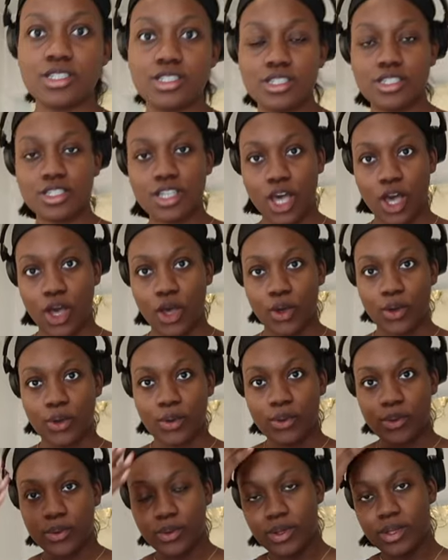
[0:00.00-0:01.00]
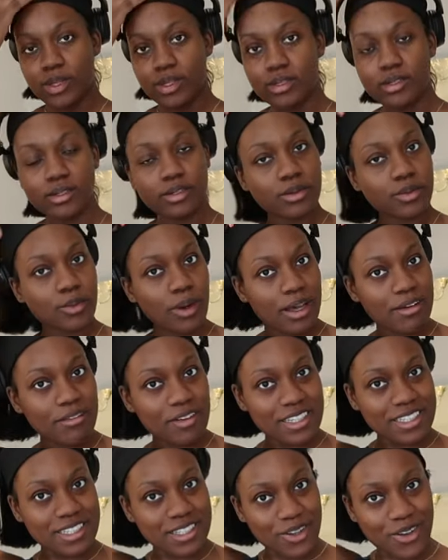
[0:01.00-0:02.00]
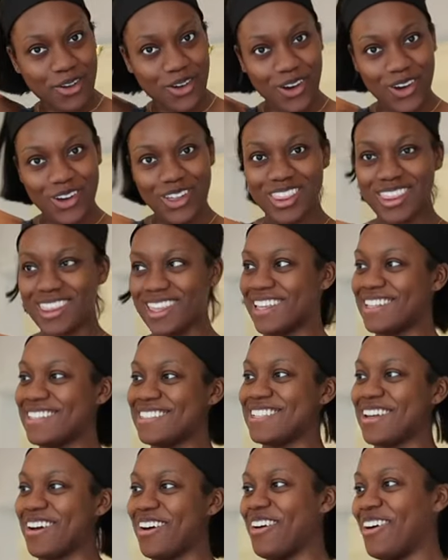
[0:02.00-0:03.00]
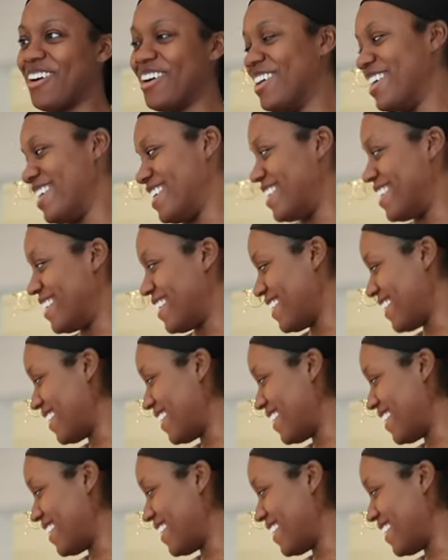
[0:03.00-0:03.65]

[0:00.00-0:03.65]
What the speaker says: So why have I still got these on?